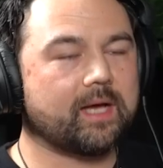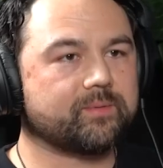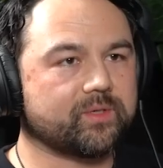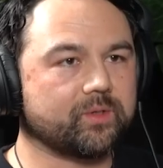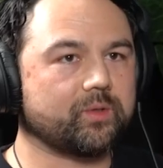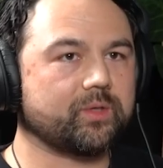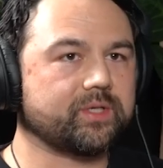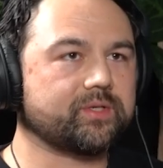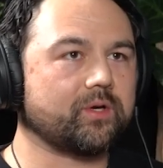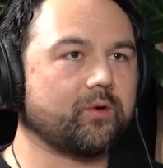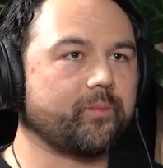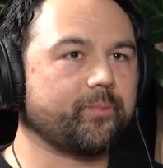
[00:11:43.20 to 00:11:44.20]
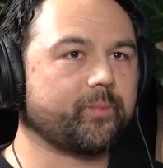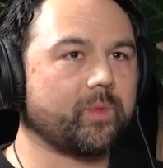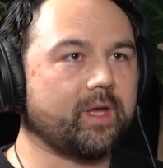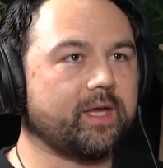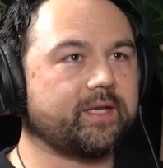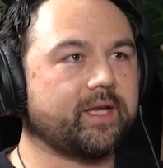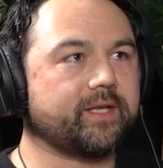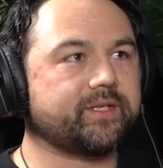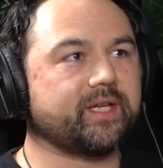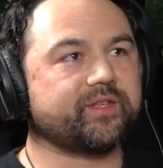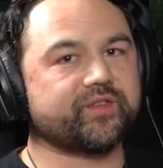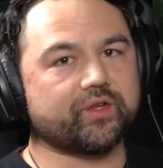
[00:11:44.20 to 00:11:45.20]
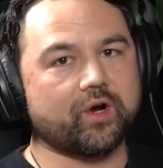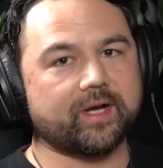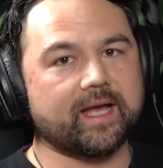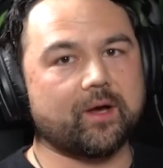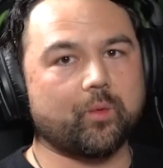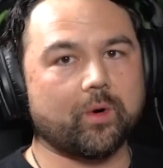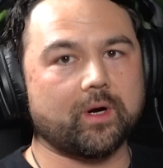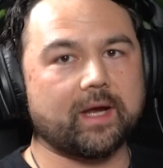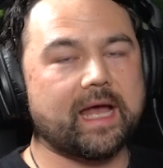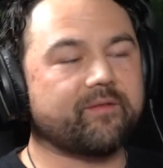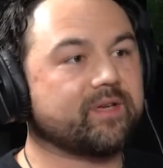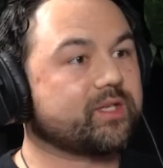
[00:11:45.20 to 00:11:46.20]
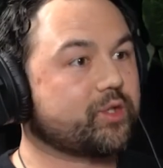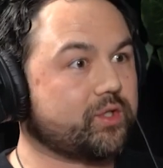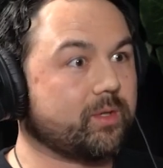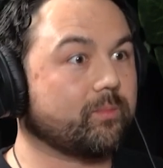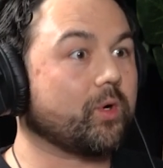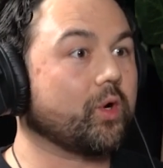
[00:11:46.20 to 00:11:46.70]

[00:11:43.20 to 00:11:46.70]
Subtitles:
Absolutely. So it did start out where having some